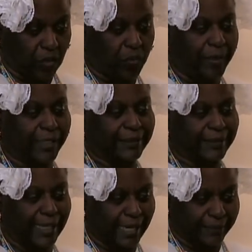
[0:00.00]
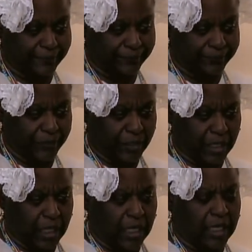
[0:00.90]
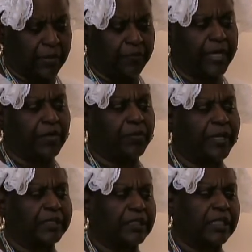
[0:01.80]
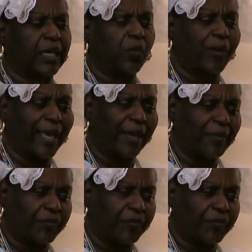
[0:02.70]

Obatala. He had made Obatala way